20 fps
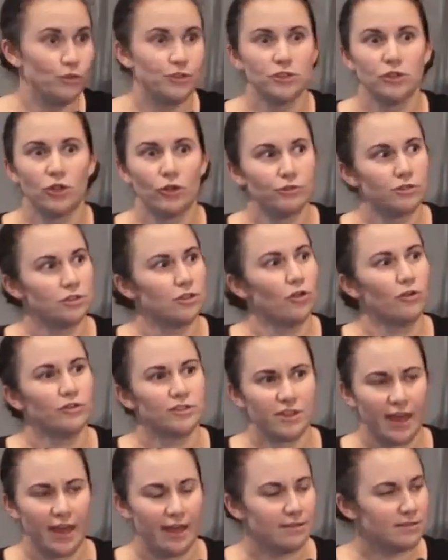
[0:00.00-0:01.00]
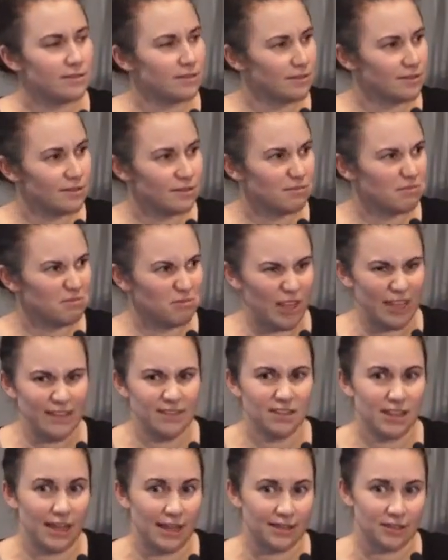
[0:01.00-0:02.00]
and loads and loads, thousands, tens
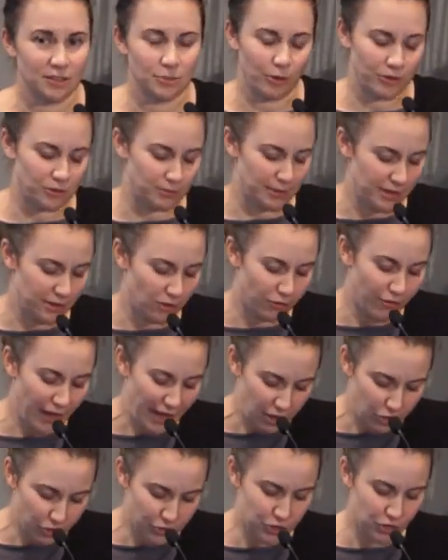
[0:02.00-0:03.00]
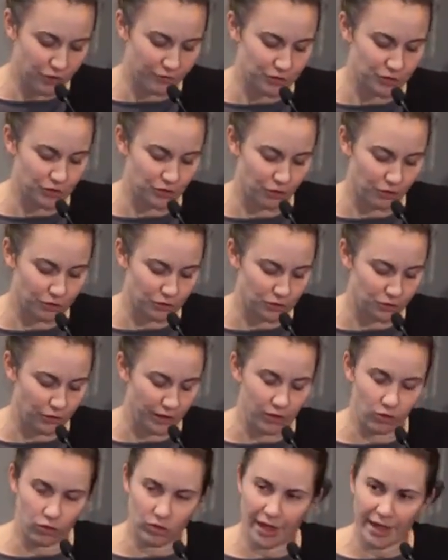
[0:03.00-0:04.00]
of thousands possibly, of health services across Australia,
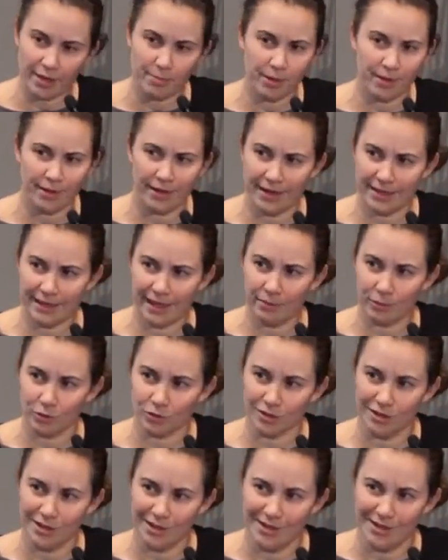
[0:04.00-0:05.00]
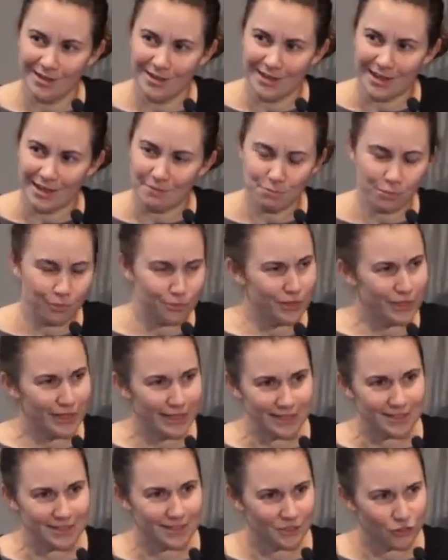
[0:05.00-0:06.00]
all API enabled.
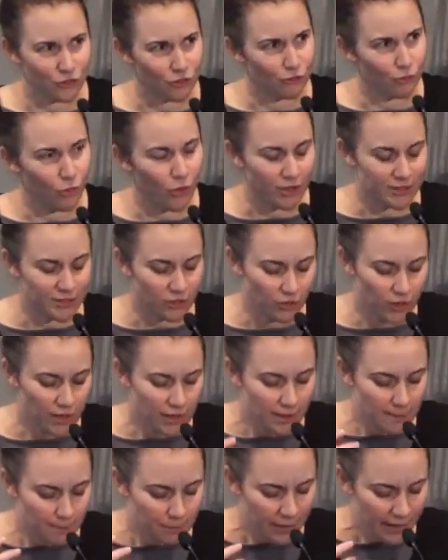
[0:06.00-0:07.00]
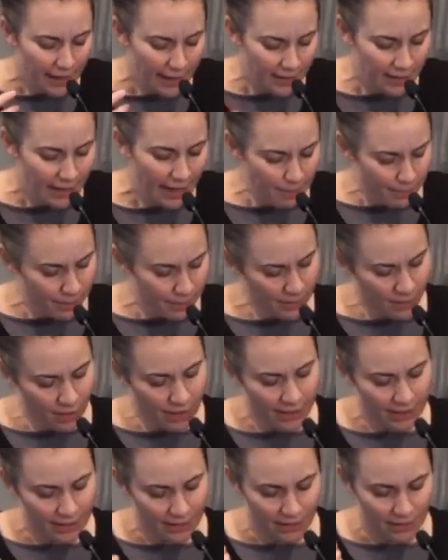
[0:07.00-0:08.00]
Brilliant sort of work. So
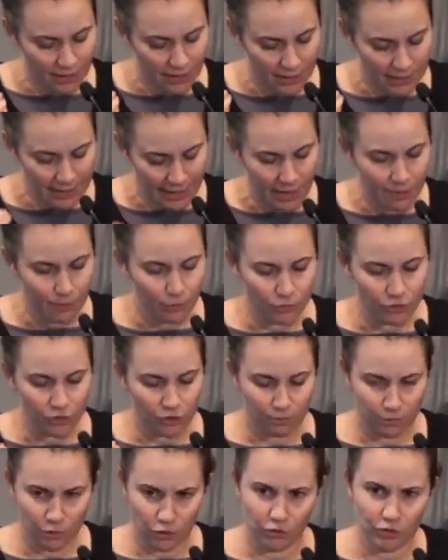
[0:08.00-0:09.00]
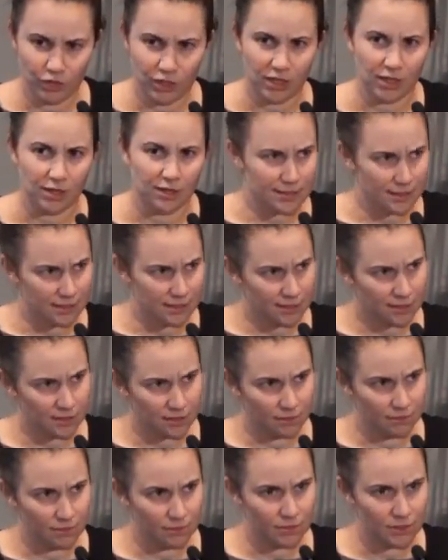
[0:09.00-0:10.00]
API enabled computing and
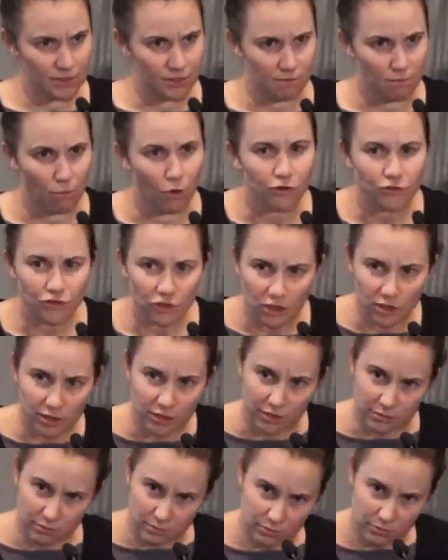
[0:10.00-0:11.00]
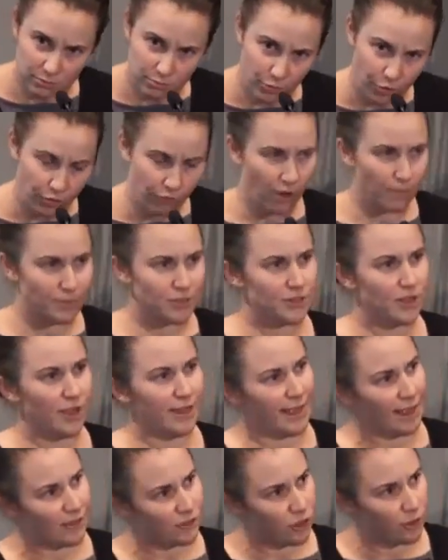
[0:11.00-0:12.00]
systems and modular program design,
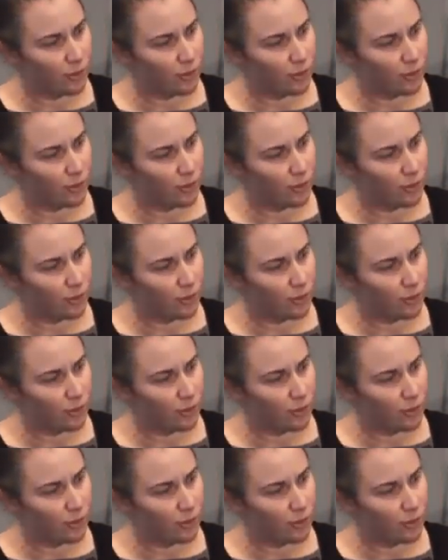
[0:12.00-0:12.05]
agile